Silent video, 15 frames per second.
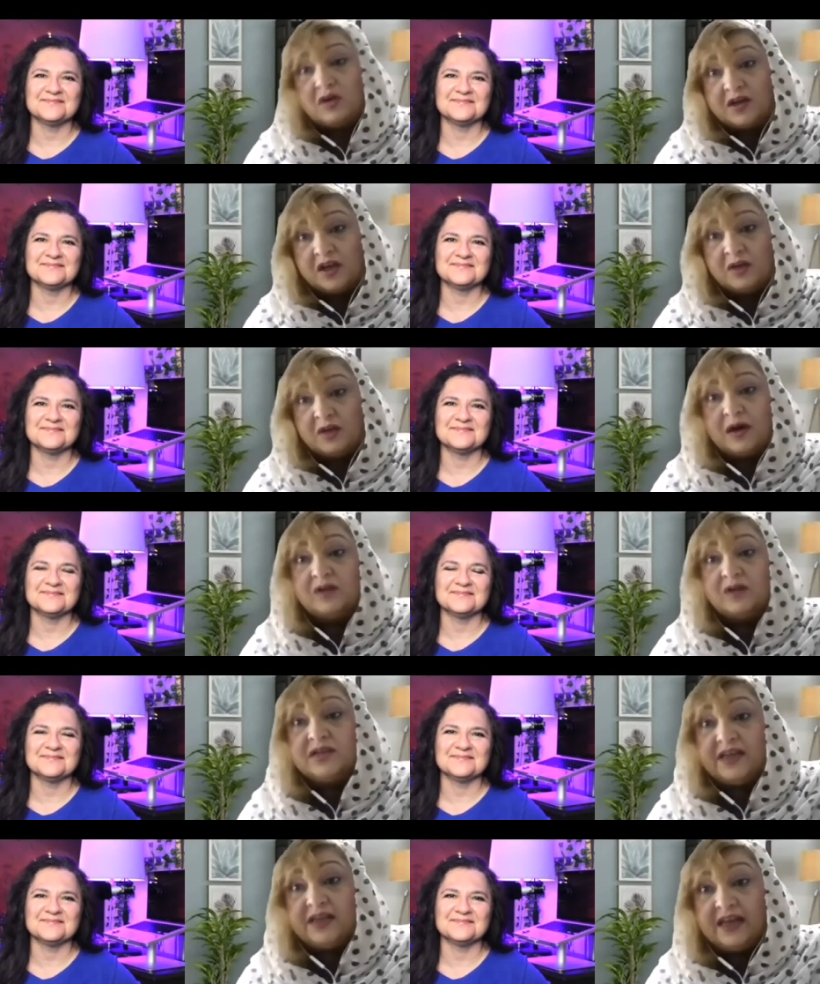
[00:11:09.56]
Speaker 1: to be talking
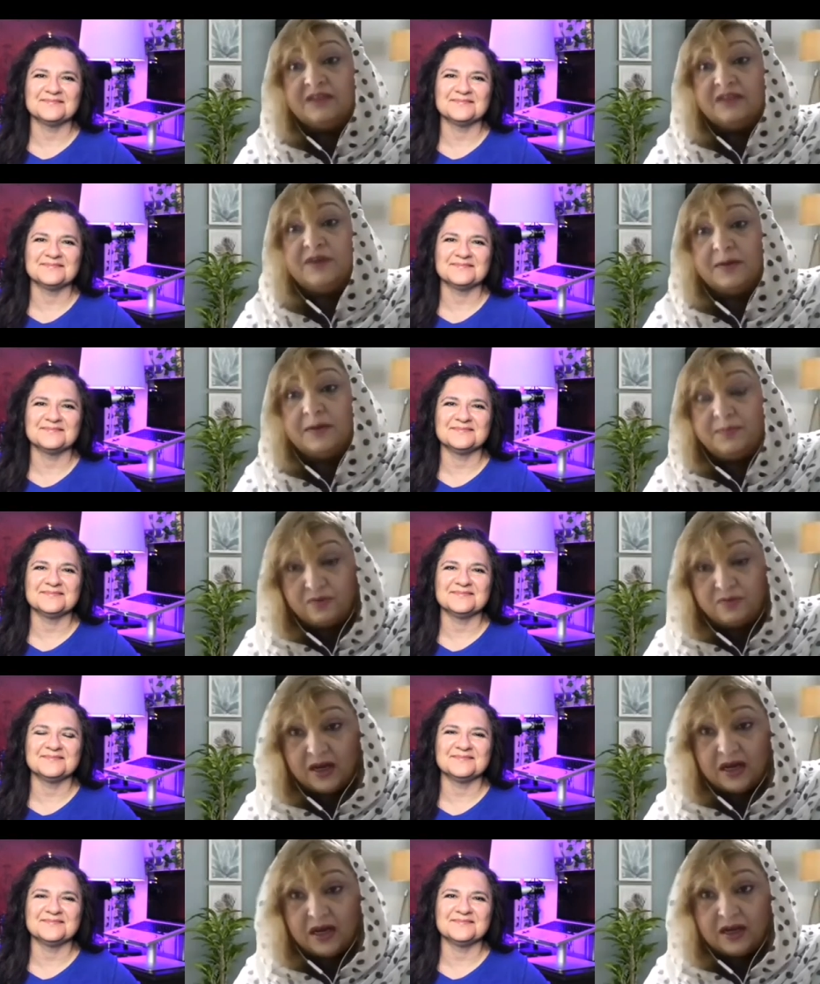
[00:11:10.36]
about, again,
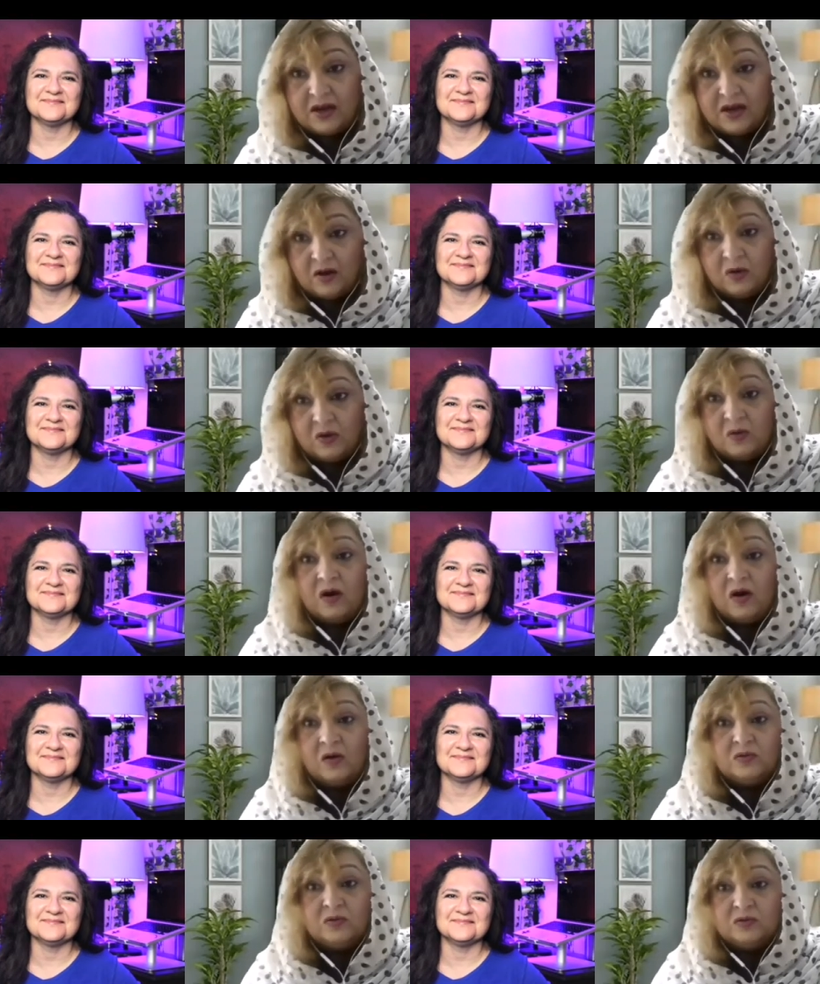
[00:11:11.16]
Web3, you know,
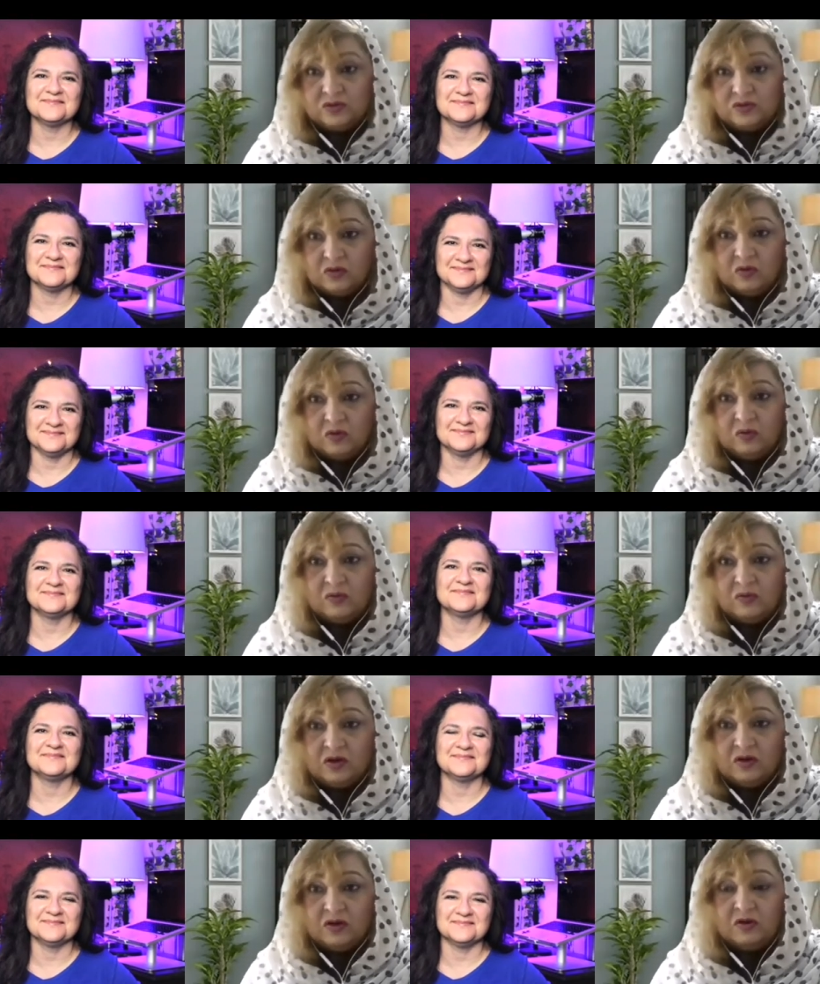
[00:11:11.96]

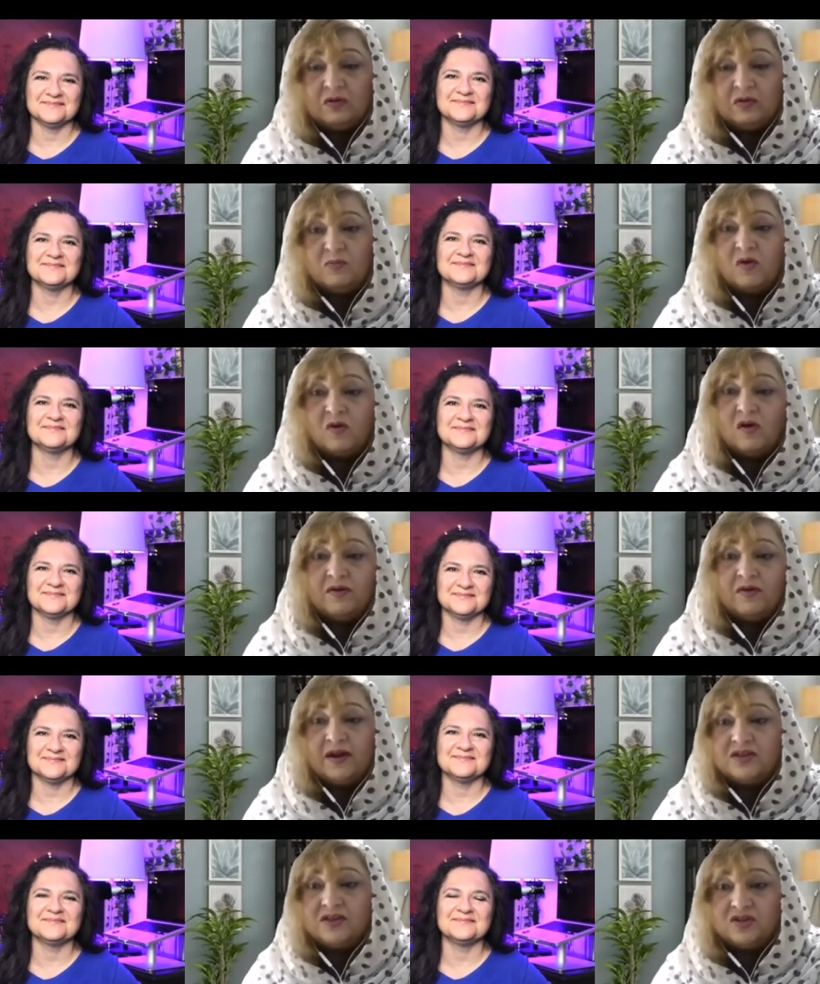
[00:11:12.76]
also, you know,
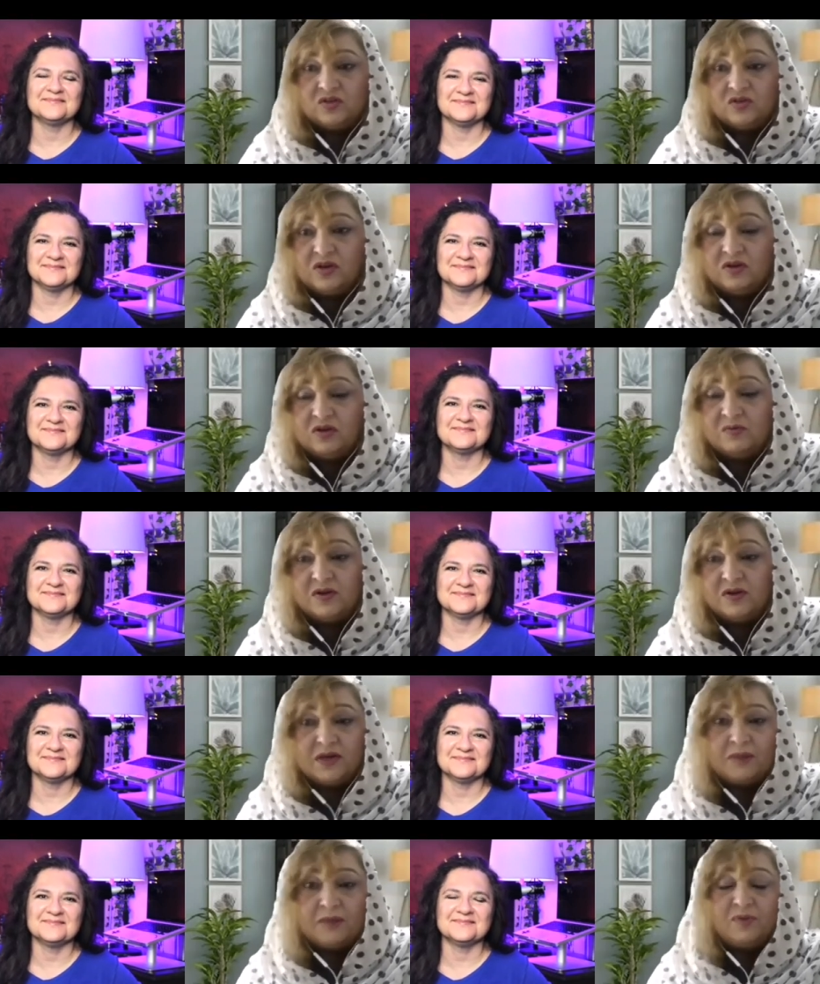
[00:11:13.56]
more related to, you know,
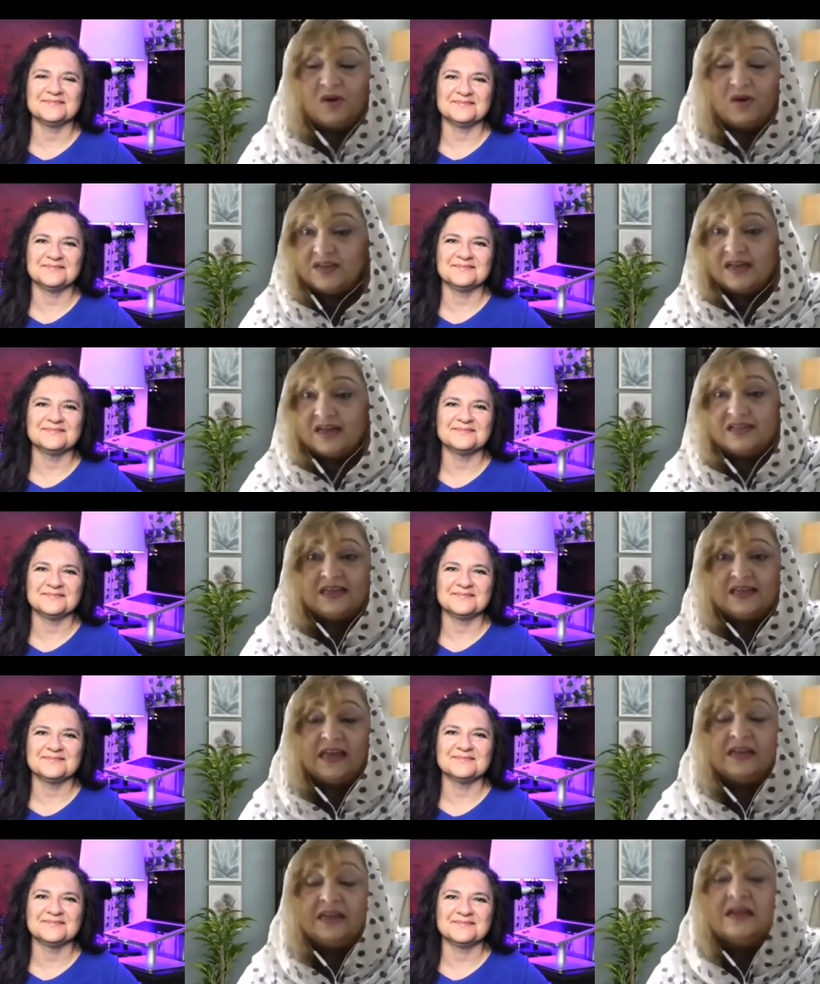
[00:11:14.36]
what
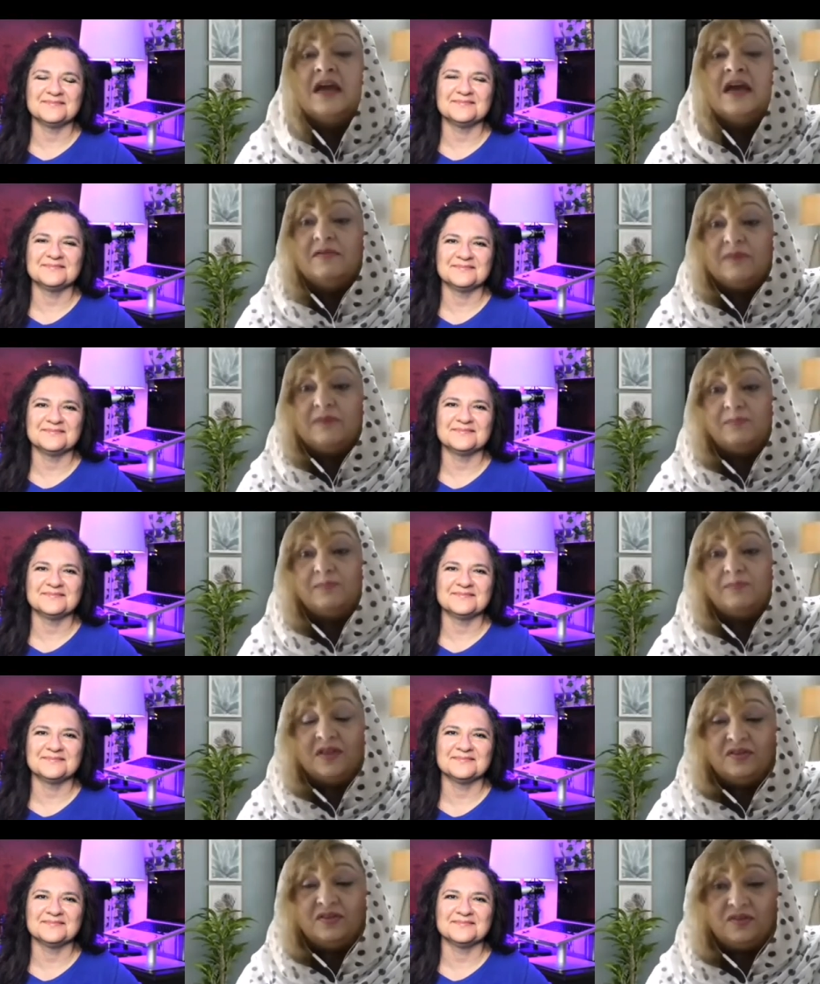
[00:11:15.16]
podcasting and
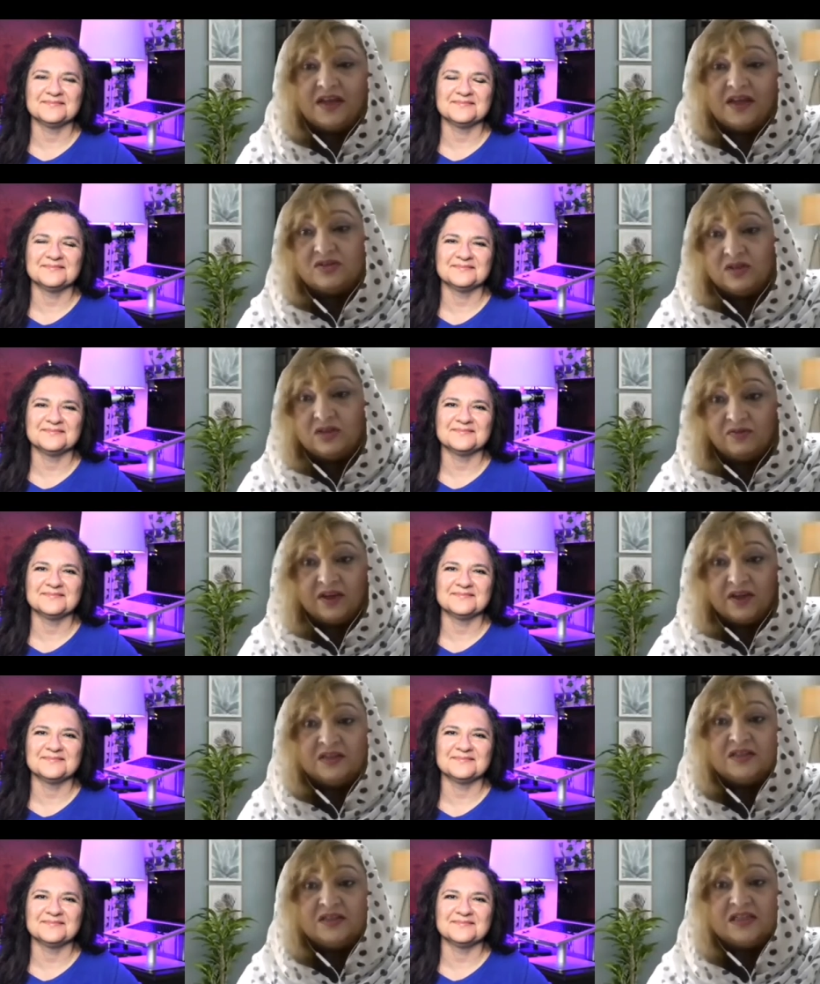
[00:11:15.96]
Web Point three, so then
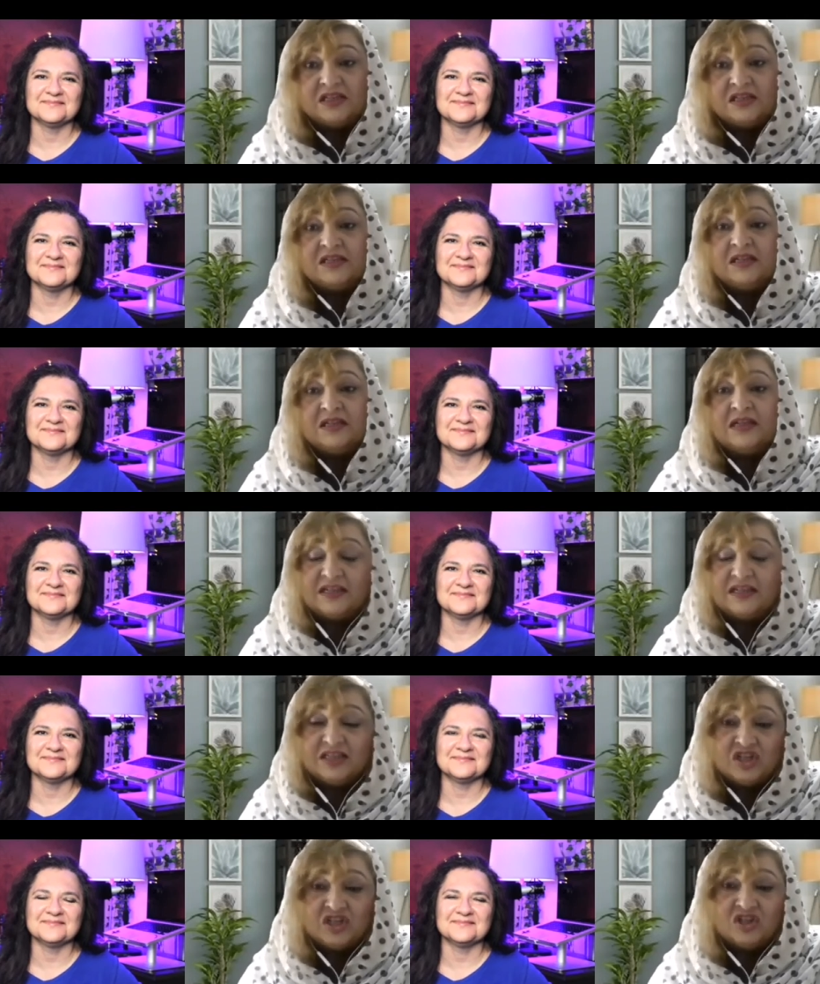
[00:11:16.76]
we can discuss in the
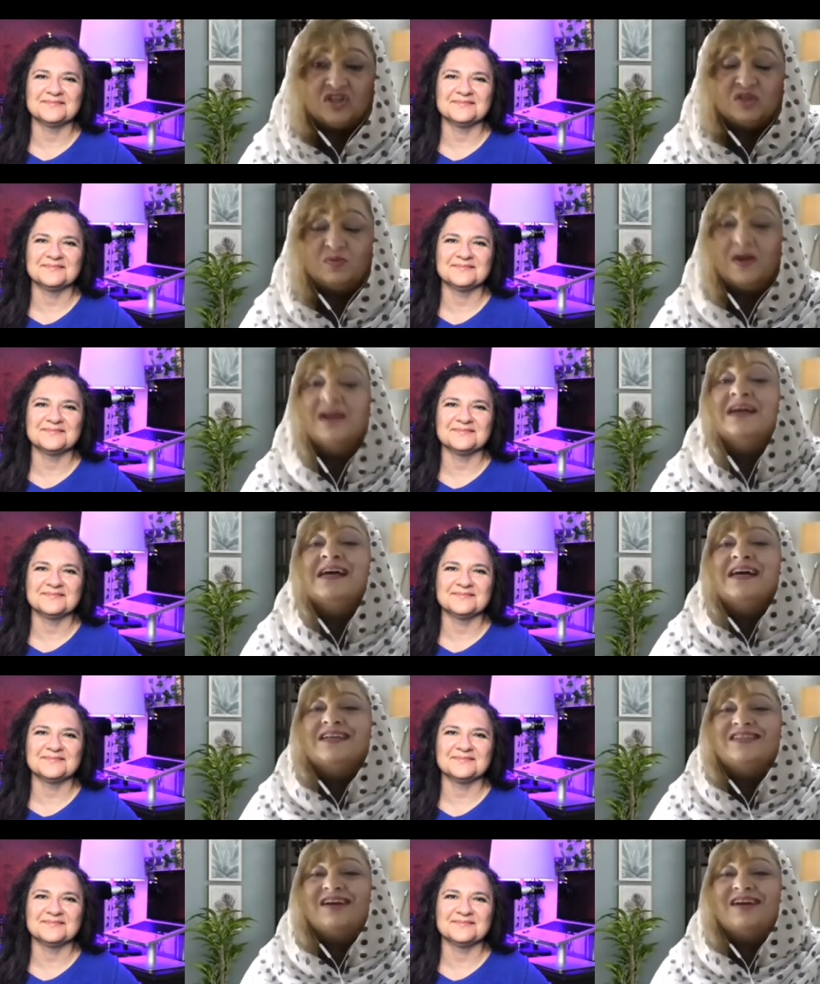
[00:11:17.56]
next session as well.